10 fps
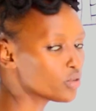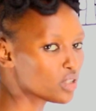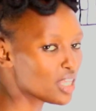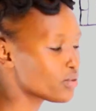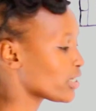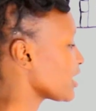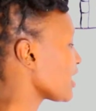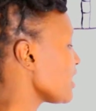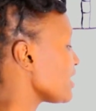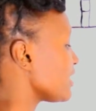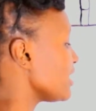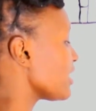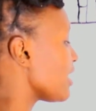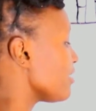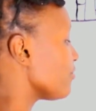so that we can get the
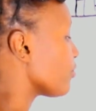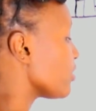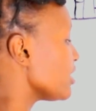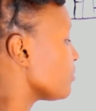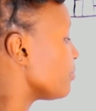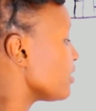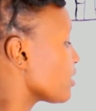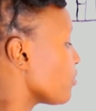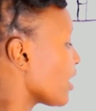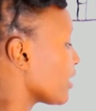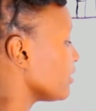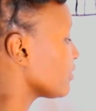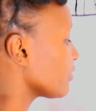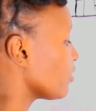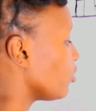center line for this brickwork.
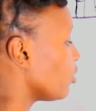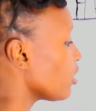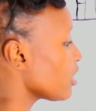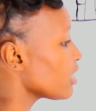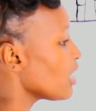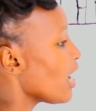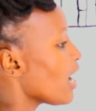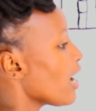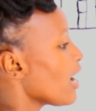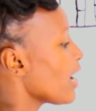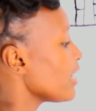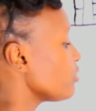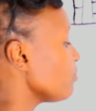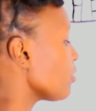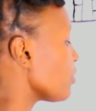Or
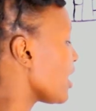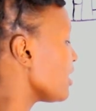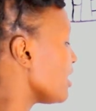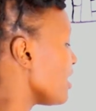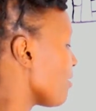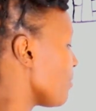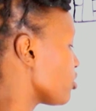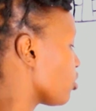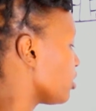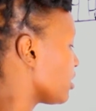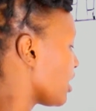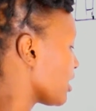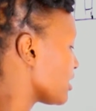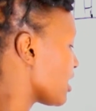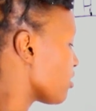assuming we had the
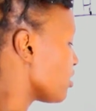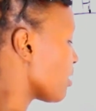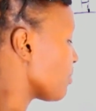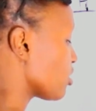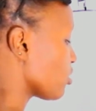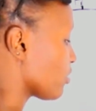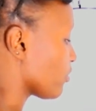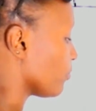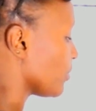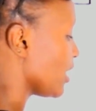external dimensions from